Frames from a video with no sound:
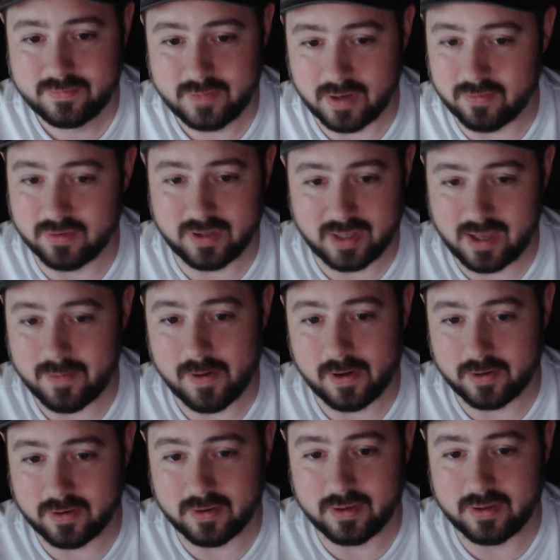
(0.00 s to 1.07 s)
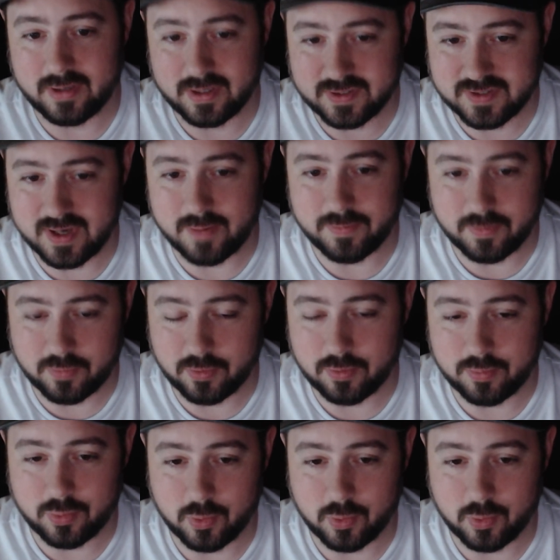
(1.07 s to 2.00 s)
Everything came out good except the pulled